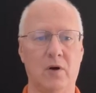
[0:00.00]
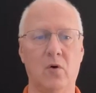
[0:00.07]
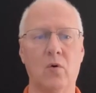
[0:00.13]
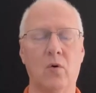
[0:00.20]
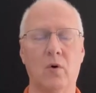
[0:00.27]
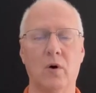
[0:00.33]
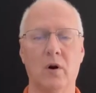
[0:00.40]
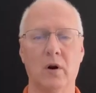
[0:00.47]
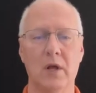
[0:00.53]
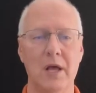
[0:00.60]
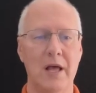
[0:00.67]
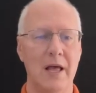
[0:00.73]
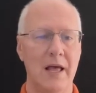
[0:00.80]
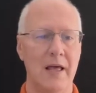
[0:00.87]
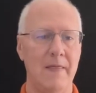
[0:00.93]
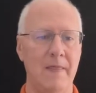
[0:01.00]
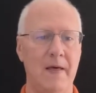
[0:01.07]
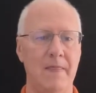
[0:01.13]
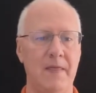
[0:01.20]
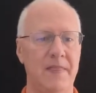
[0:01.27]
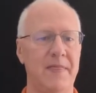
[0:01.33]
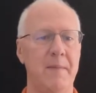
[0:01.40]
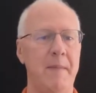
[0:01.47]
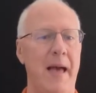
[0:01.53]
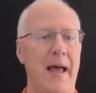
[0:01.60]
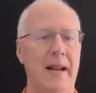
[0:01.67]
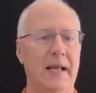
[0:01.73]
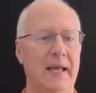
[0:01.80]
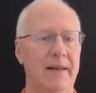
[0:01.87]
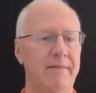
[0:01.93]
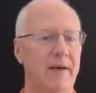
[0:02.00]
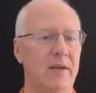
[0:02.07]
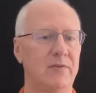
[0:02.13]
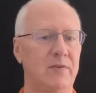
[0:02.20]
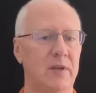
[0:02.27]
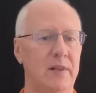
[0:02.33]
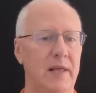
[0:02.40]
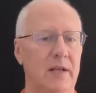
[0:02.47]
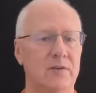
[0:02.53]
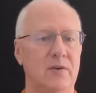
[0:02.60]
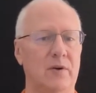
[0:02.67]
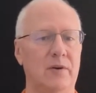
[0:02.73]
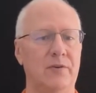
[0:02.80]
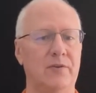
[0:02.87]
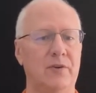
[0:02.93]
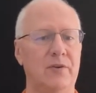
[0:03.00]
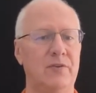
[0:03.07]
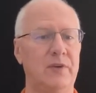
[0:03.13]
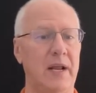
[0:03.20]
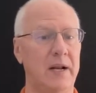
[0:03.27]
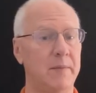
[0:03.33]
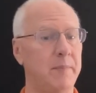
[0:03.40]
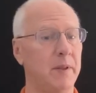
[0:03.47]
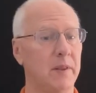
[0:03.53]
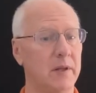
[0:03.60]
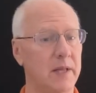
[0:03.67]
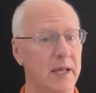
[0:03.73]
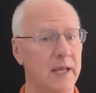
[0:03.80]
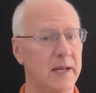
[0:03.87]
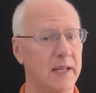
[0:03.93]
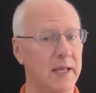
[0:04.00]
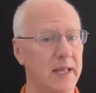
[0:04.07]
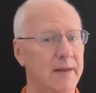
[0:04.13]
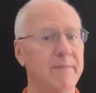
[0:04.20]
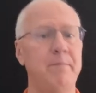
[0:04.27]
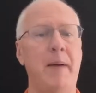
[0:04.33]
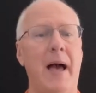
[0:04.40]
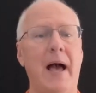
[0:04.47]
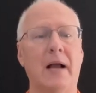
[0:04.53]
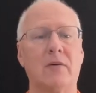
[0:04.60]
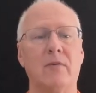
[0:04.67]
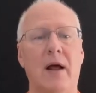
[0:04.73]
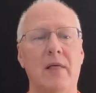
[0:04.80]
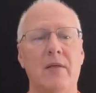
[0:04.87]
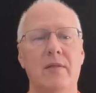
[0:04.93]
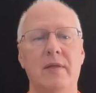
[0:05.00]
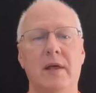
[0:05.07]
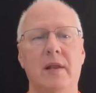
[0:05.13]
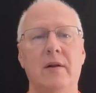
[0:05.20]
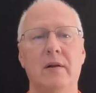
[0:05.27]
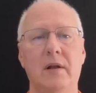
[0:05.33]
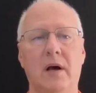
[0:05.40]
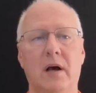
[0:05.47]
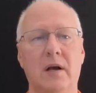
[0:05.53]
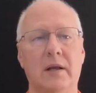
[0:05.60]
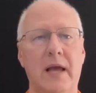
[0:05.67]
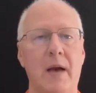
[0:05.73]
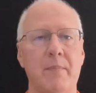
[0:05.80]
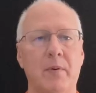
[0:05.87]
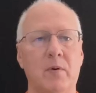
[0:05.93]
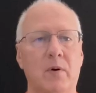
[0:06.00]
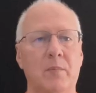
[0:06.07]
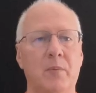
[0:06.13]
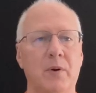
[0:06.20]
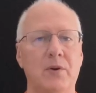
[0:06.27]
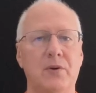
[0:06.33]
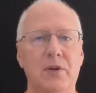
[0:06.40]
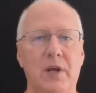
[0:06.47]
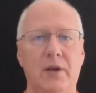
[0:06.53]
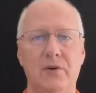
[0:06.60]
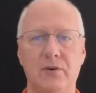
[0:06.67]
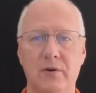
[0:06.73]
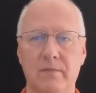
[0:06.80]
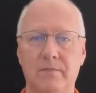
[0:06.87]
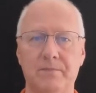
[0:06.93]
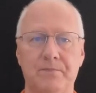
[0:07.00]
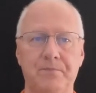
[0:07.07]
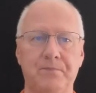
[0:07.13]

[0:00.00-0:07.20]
the core and then the thematic invested that's on sustainability and impact rather than uh, capital appreciation